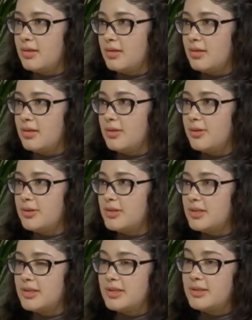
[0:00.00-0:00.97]

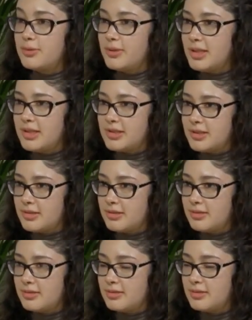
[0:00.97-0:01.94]
on the
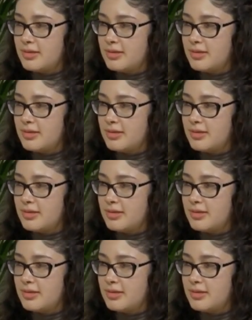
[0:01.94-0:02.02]
situation.